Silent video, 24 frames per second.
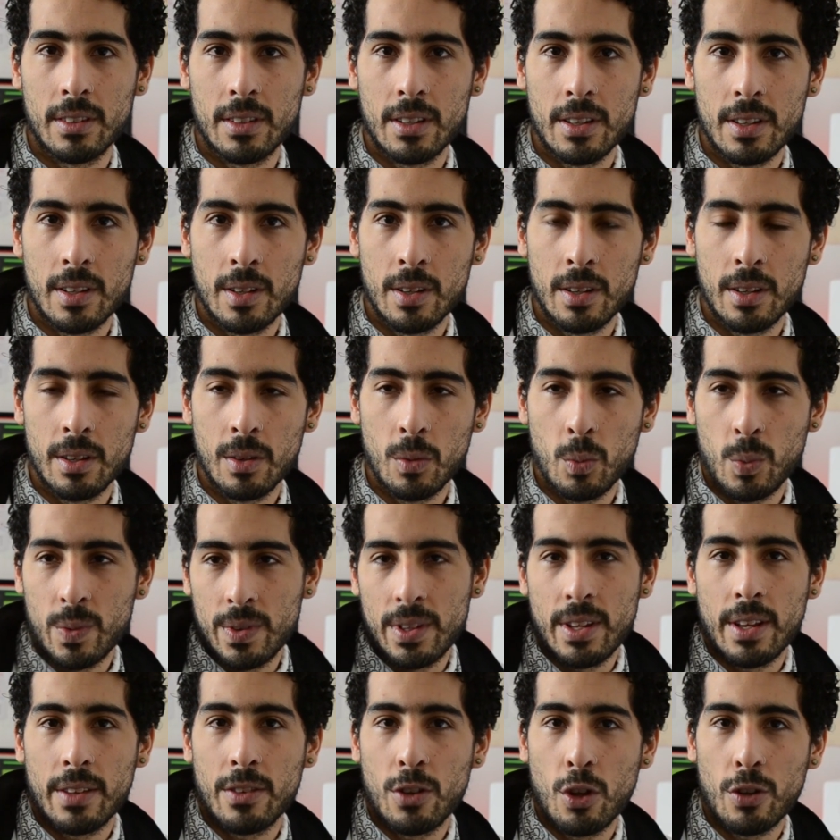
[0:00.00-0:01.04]
with
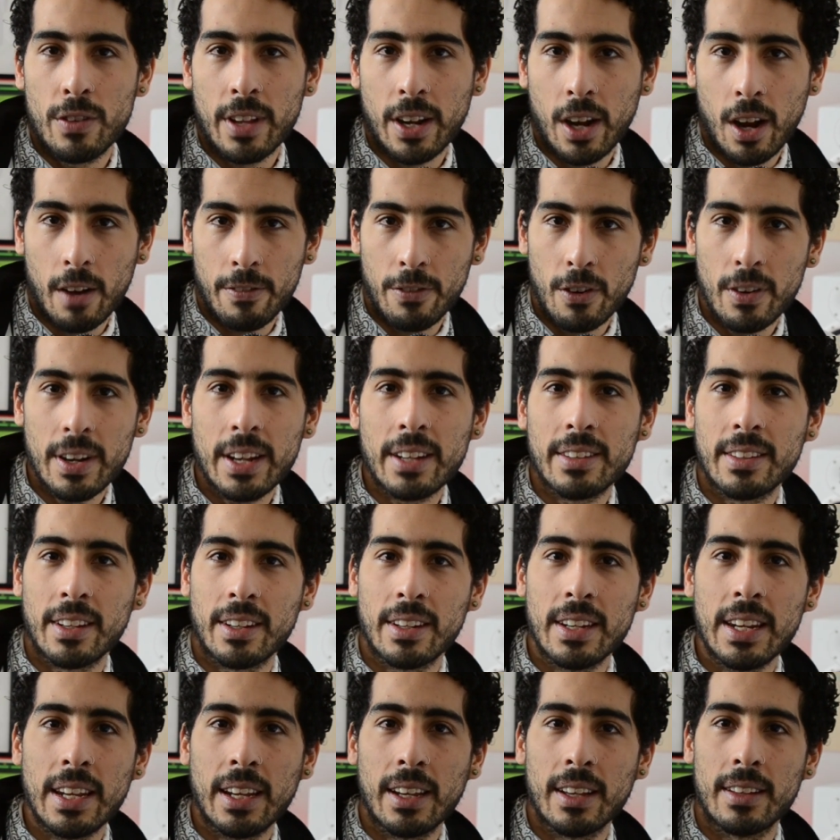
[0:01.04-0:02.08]
the dodecaphonic
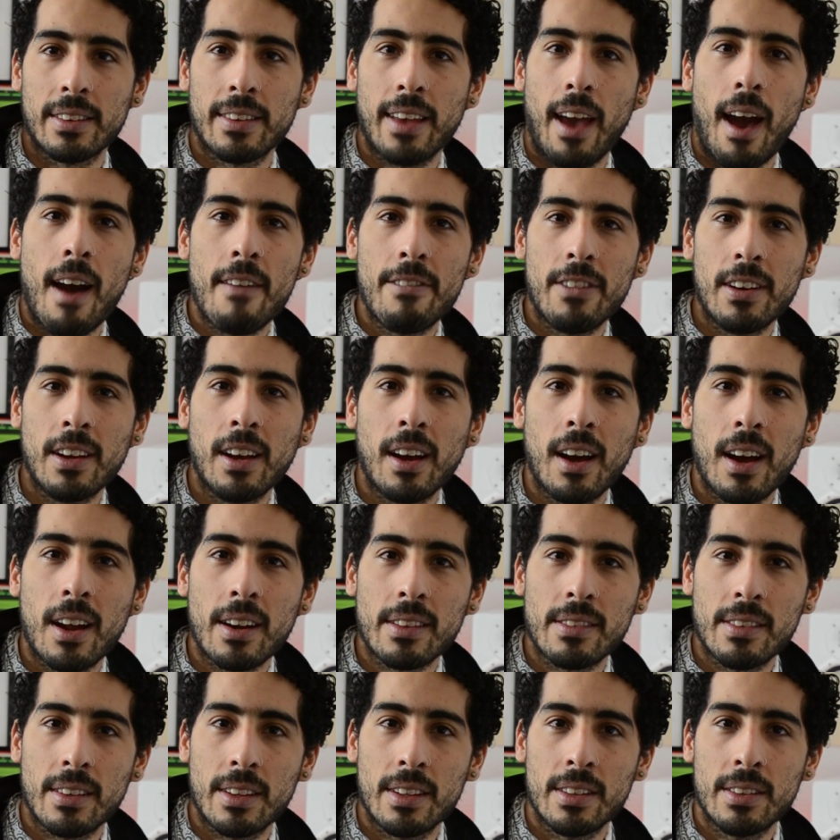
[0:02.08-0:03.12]
technique and the
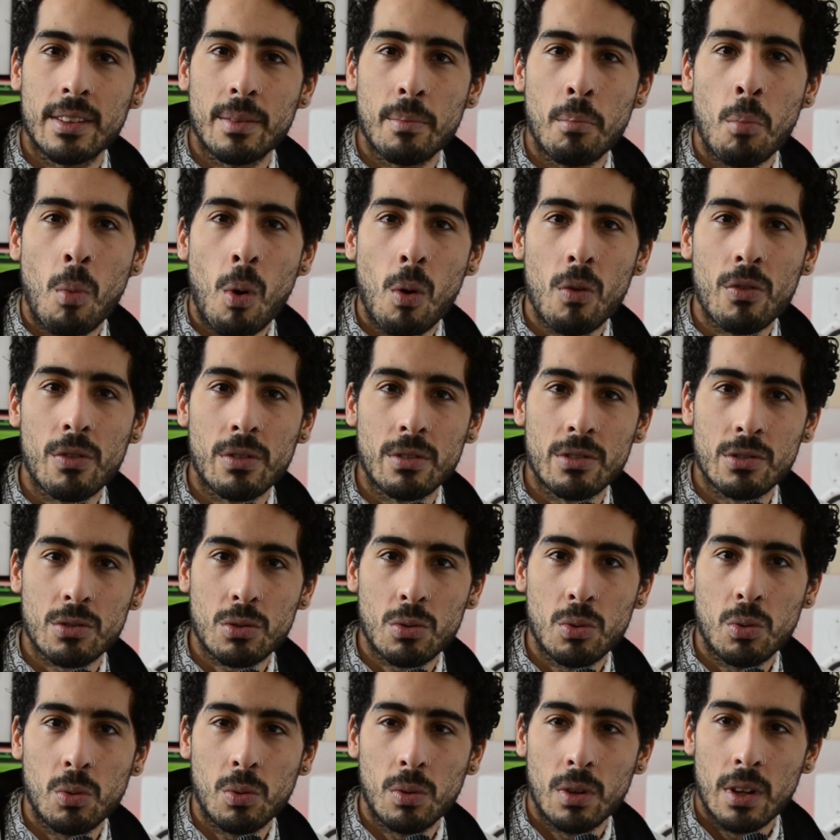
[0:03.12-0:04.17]
avant-garde and the modern
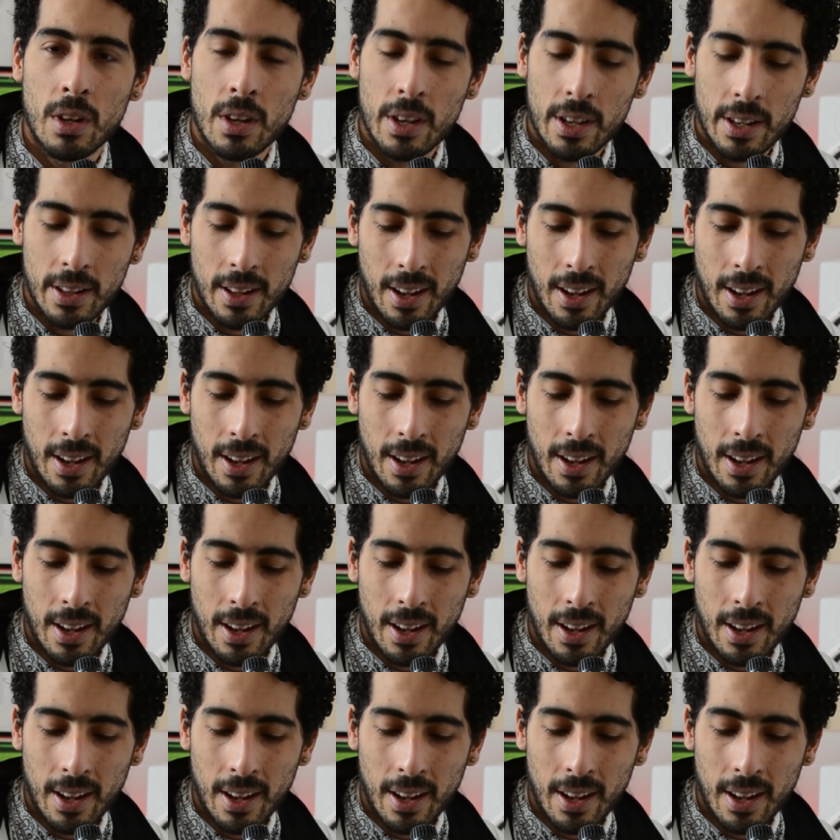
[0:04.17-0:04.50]
school. It